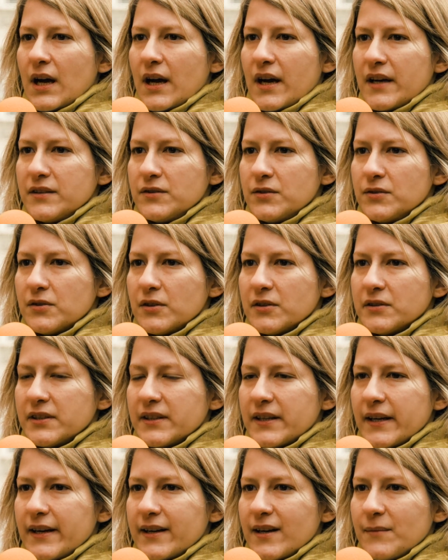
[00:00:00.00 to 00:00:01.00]
I do not
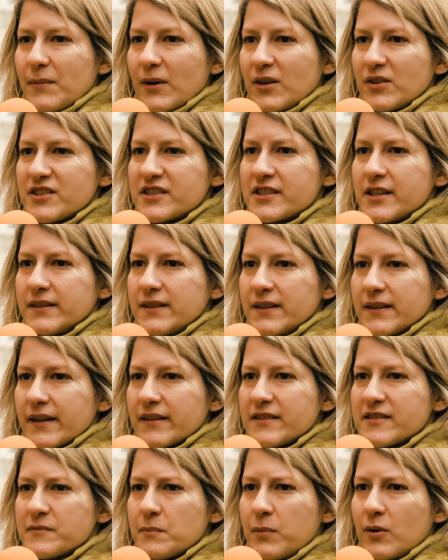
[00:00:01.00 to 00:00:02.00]
care about cheating
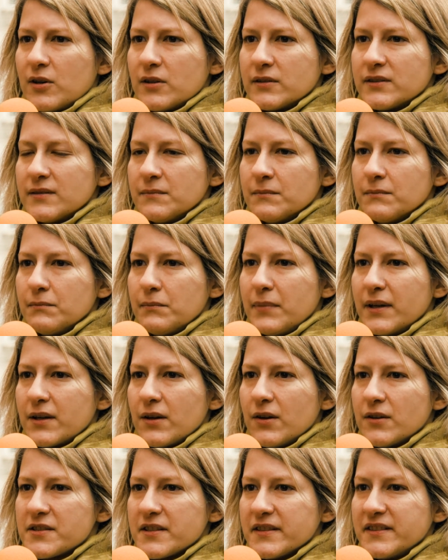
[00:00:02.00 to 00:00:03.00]
at sport,
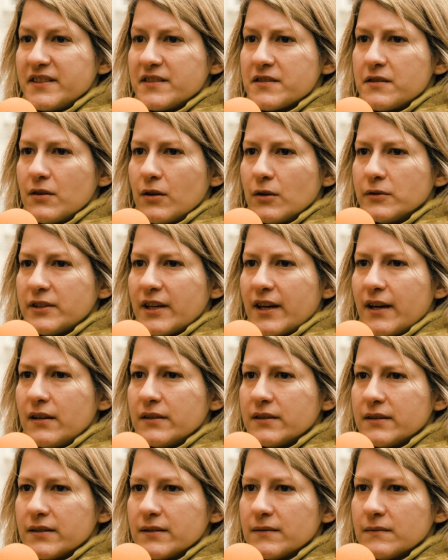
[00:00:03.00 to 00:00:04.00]
because it is not
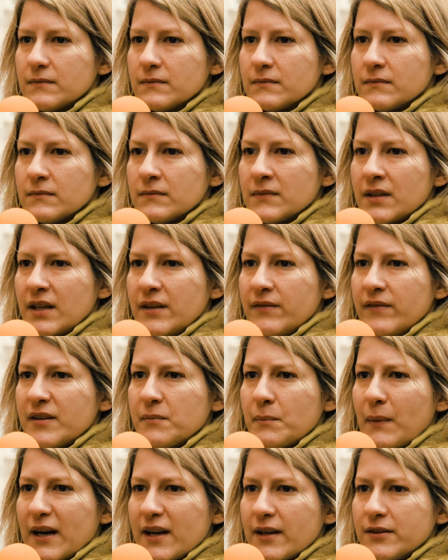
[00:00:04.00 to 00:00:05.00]
out. Even
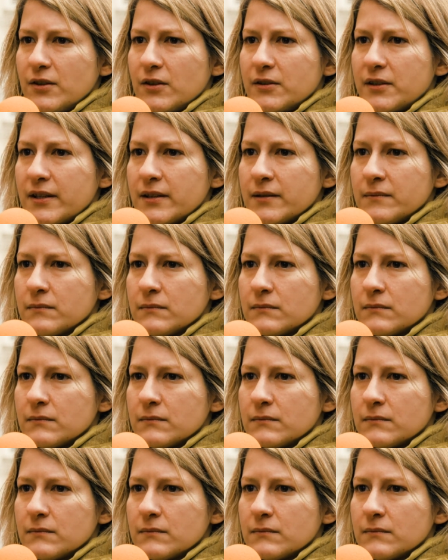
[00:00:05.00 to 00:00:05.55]
Maradona.